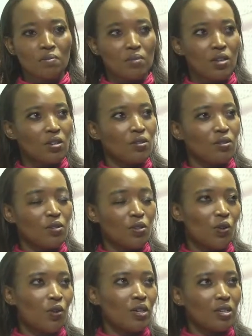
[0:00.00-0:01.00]
them. They'll
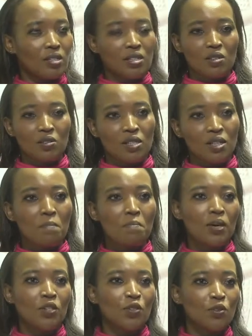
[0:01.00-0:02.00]
know it's the same
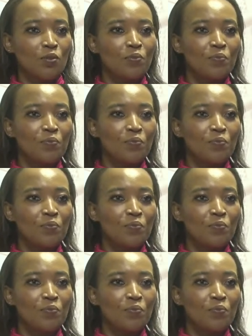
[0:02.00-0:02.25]
person.